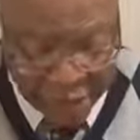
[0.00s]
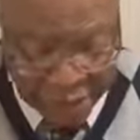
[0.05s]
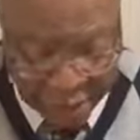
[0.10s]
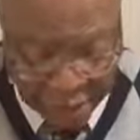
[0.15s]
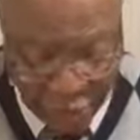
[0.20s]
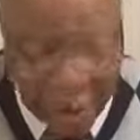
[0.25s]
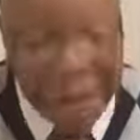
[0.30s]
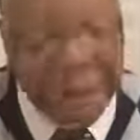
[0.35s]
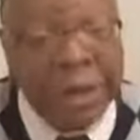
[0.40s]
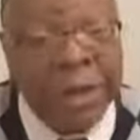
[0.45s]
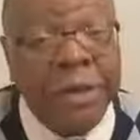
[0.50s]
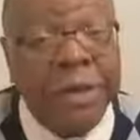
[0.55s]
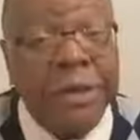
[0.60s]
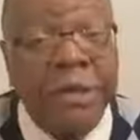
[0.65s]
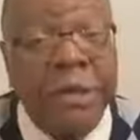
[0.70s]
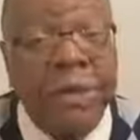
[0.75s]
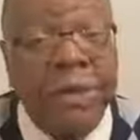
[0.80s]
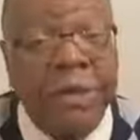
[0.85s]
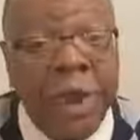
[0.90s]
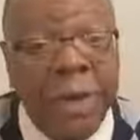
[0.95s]
and
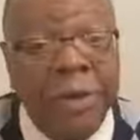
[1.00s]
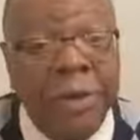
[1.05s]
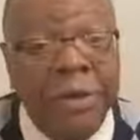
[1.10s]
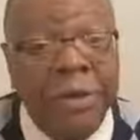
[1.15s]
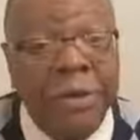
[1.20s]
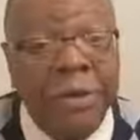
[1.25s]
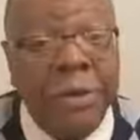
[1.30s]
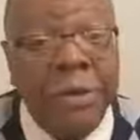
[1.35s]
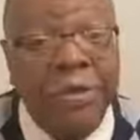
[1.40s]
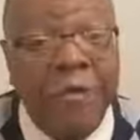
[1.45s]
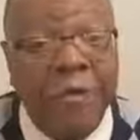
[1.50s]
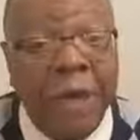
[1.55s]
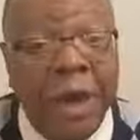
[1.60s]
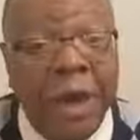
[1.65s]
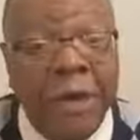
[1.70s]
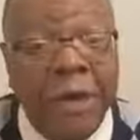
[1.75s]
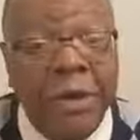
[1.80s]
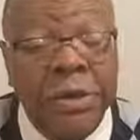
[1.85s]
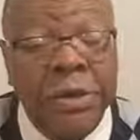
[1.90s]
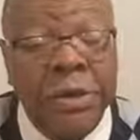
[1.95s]
rectitude and
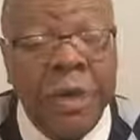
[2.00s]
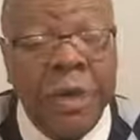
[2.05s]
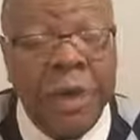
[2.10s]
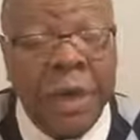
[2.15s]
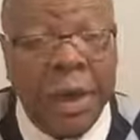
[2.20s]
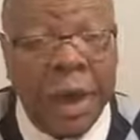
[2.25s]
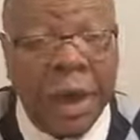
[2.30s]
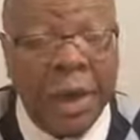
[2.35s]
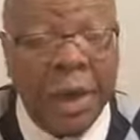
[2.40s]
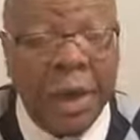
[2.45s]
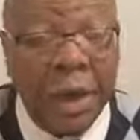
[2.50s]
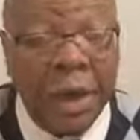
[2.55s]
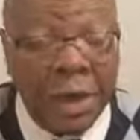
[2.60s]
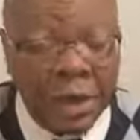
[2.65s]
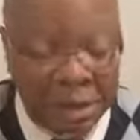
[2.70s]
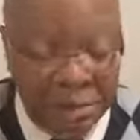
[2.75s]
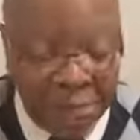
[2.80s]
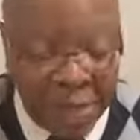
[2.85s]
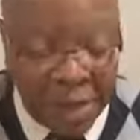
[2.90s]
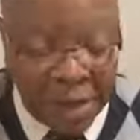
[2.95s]
fairness, and God
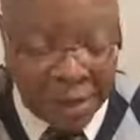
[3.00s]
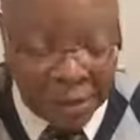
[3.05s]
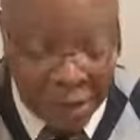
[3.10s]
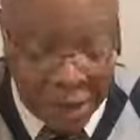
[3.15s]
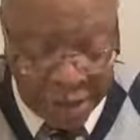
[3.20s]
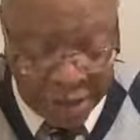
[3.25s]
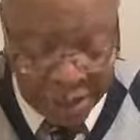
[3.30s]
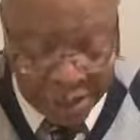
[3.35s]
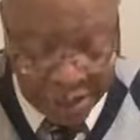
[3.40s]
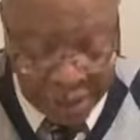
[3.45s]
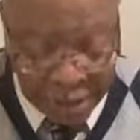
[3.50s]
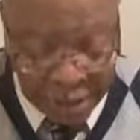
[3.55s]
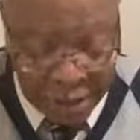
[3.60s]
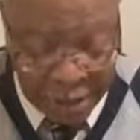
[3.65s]
expects us,